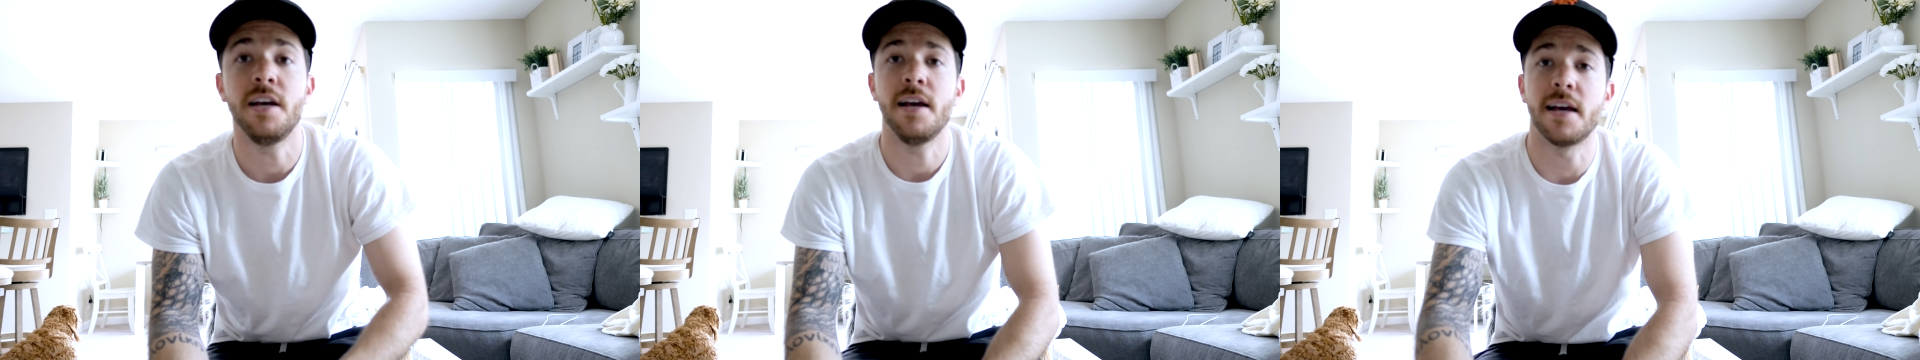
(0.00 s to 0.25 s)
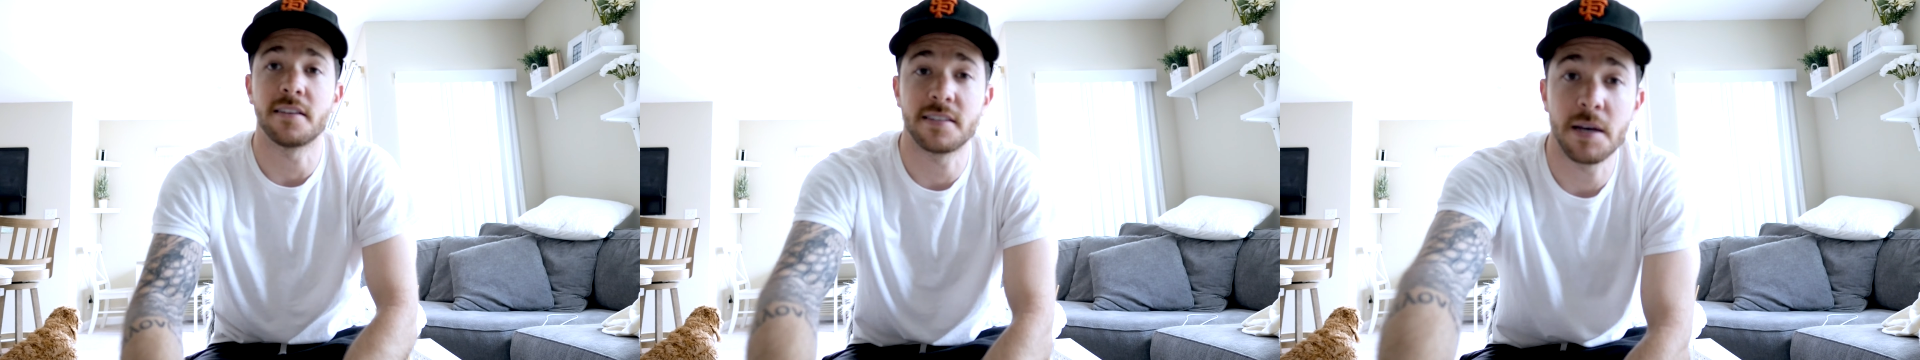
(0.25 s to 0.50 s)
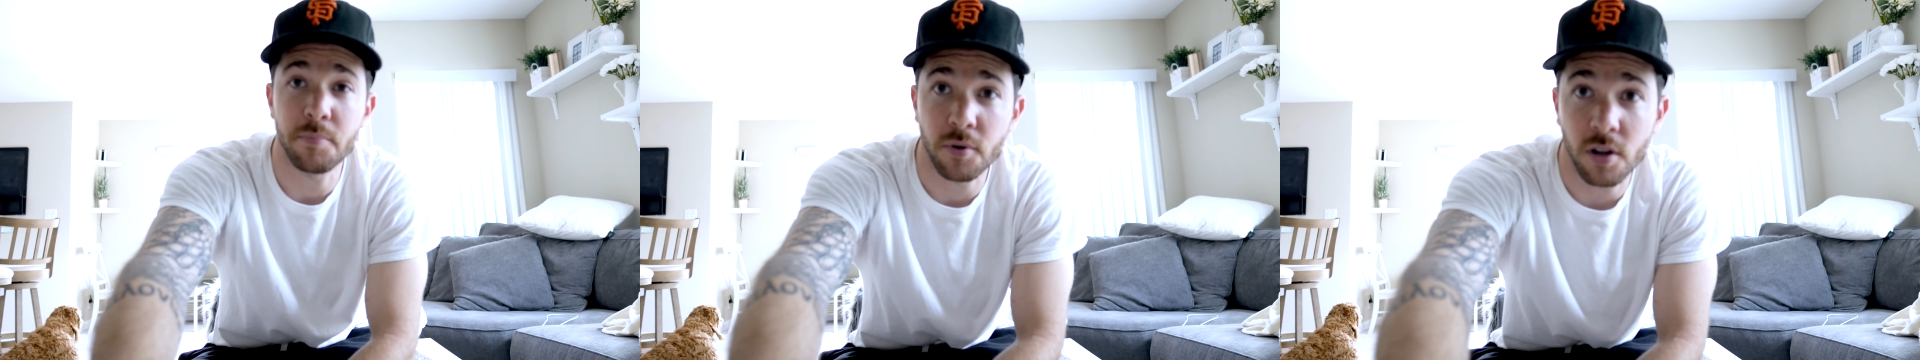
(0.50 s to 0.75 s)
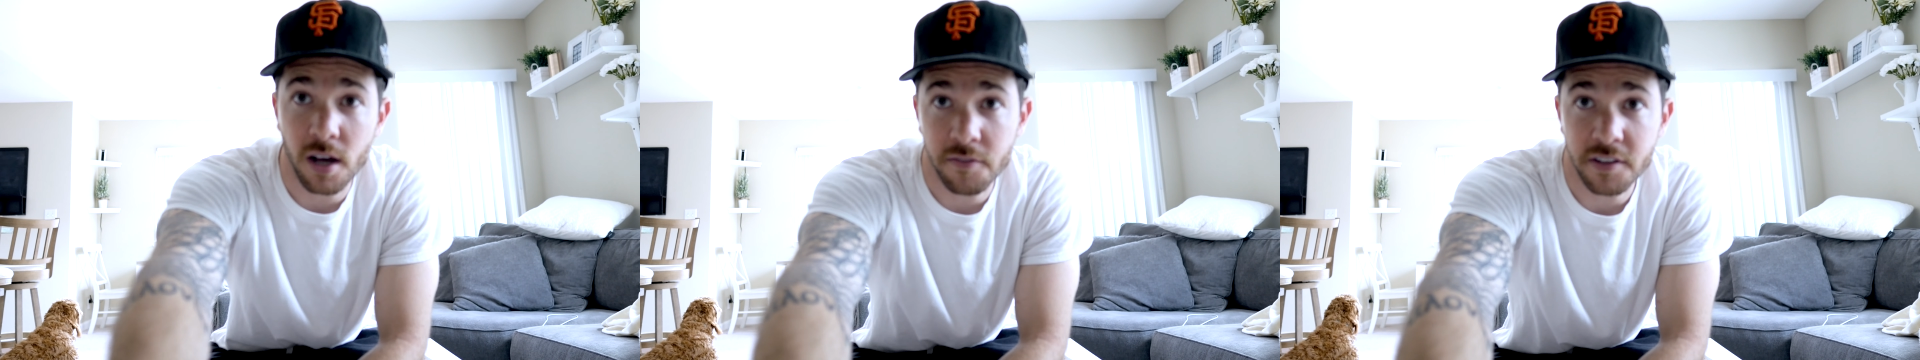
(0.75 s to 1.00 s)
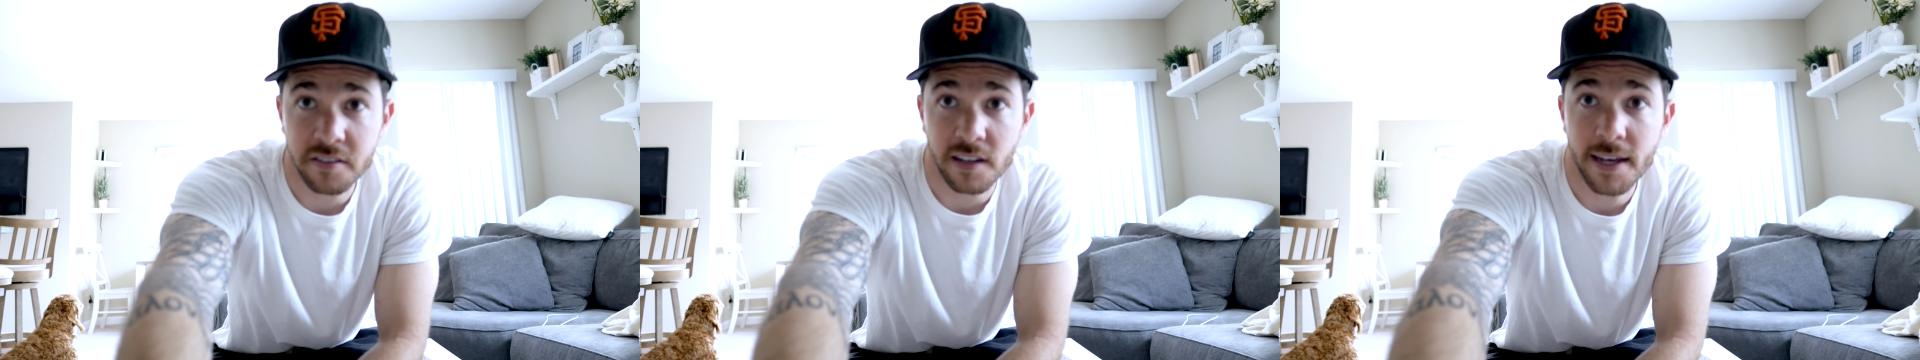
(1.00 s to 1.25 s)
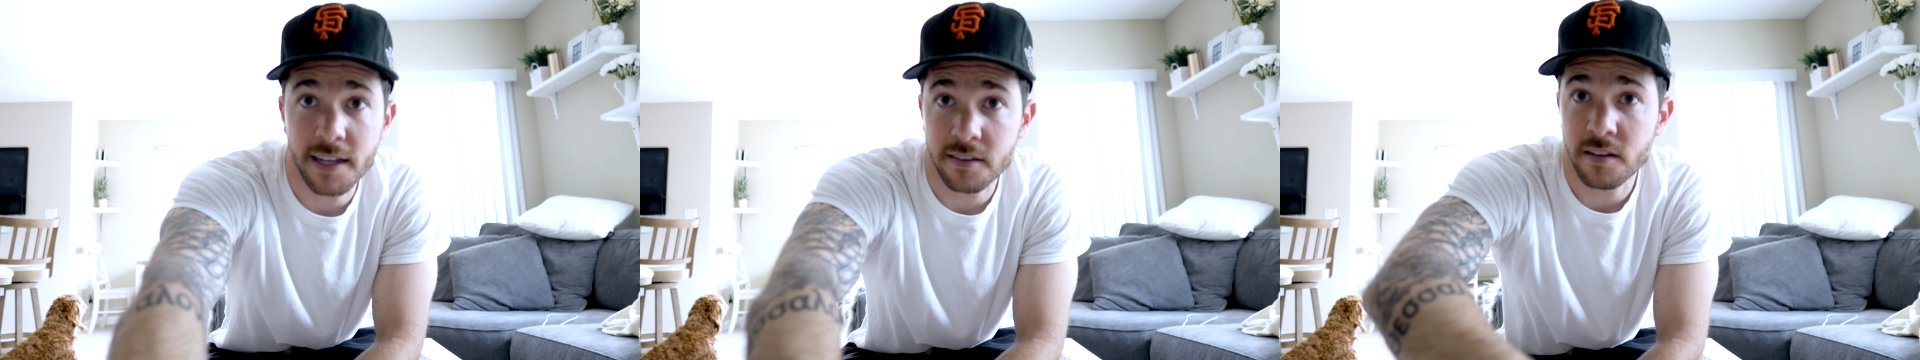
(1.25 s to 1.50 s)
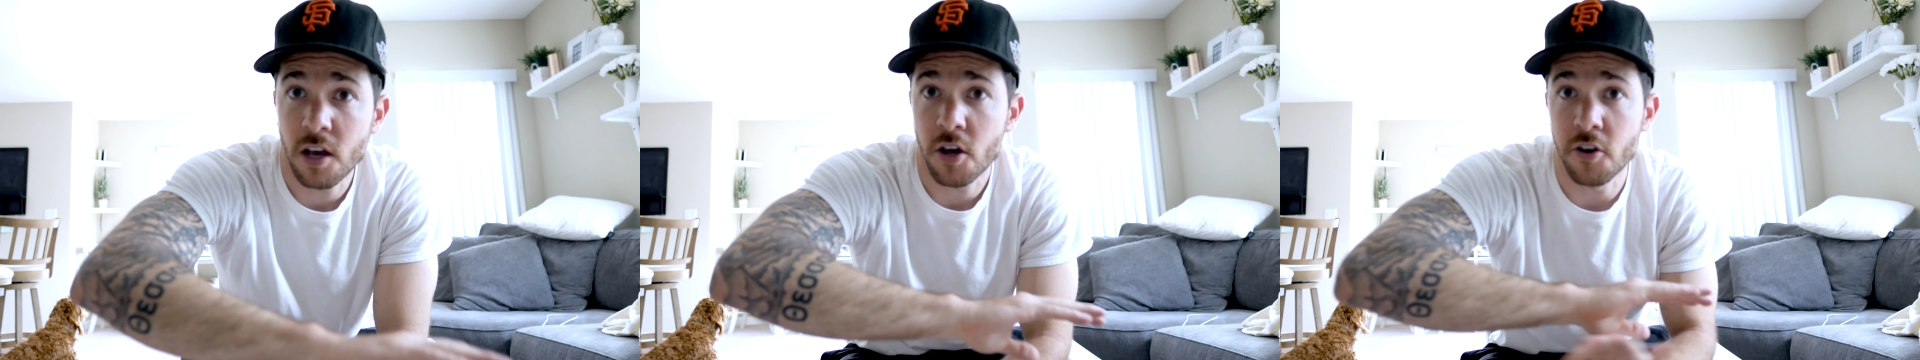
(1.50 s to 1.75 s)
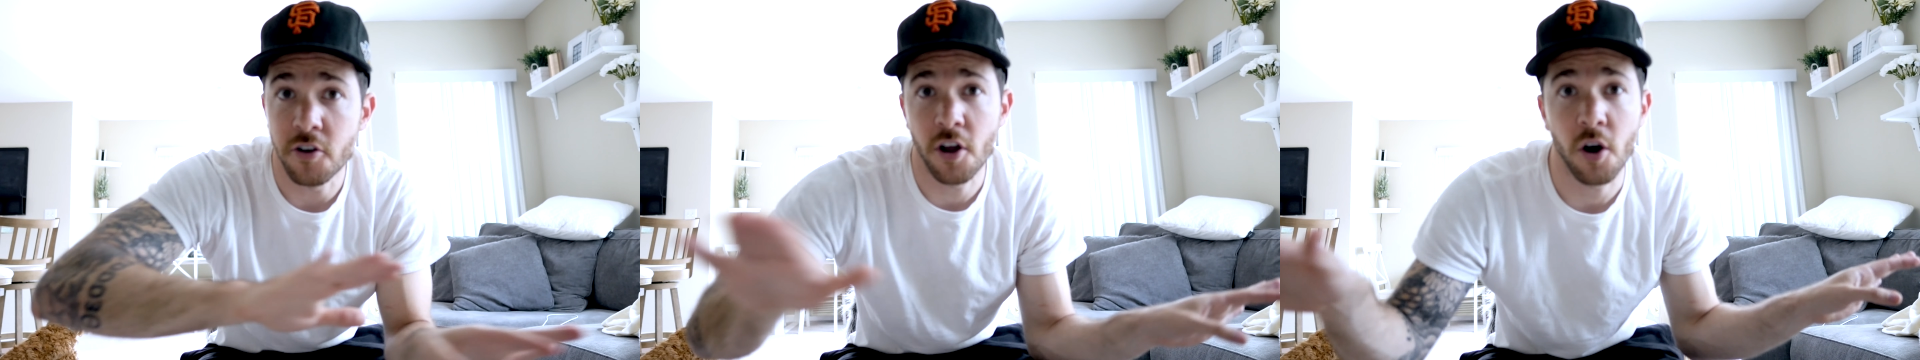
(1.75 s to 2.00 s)
example of this lens.
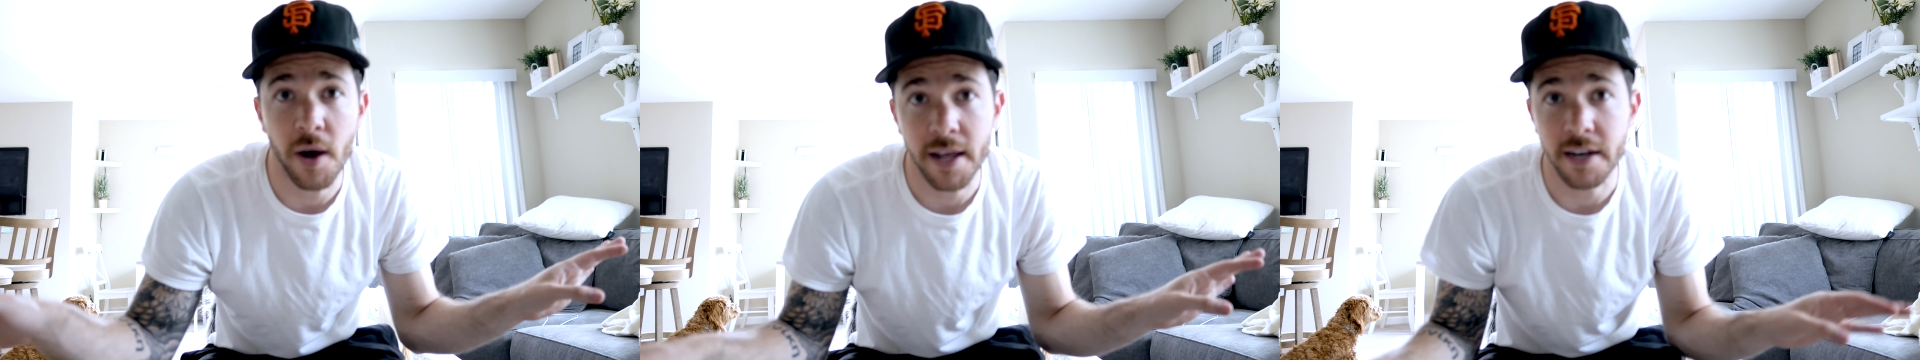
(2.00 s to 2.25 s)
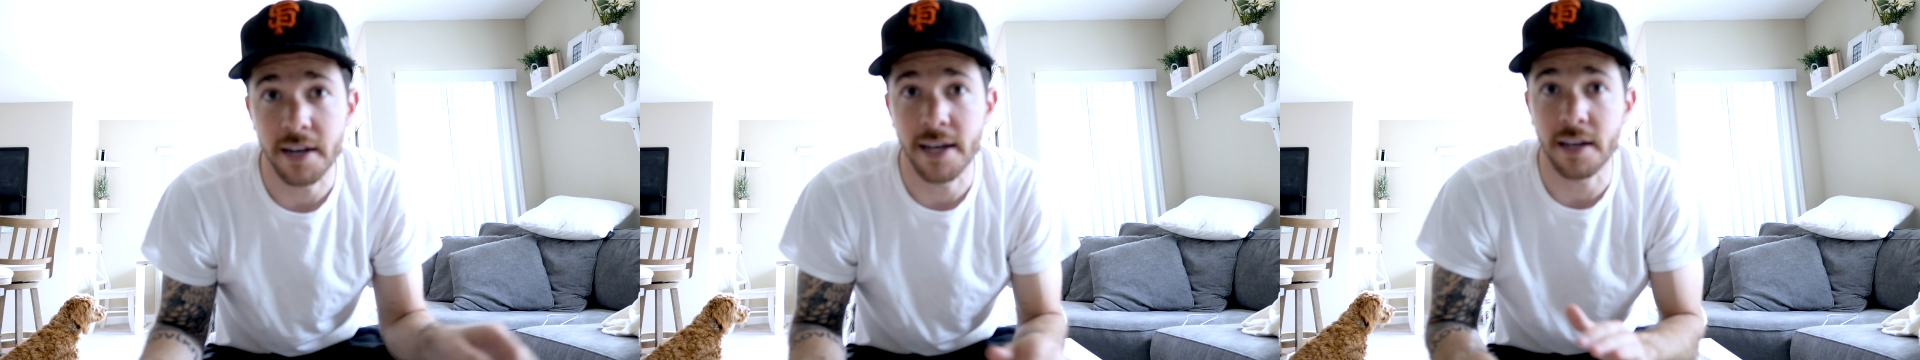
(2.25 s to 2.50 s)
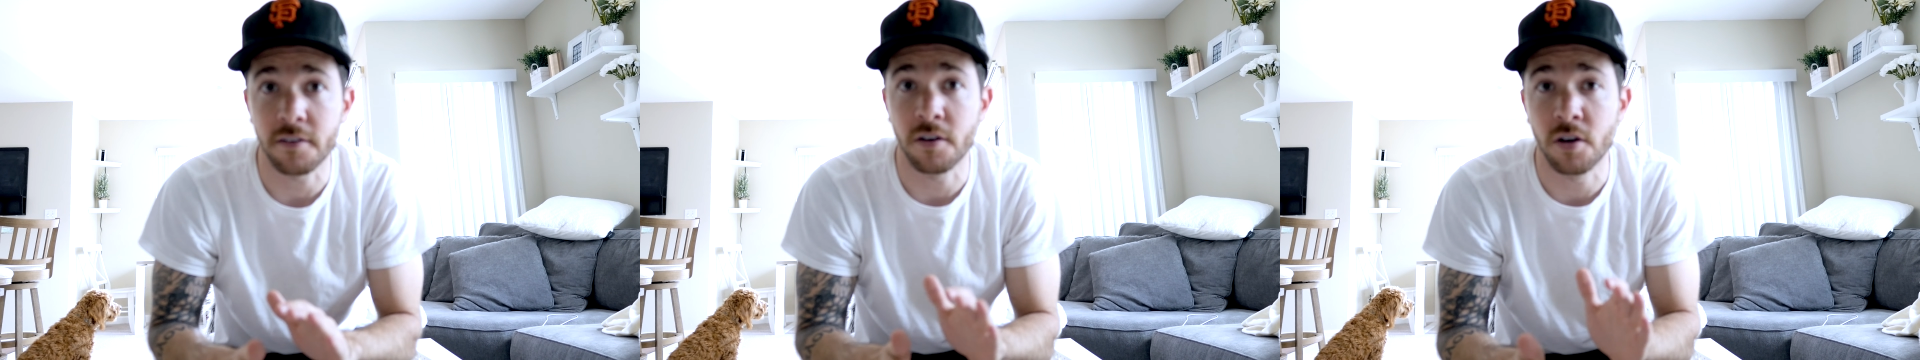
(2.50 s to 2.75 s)
No editing,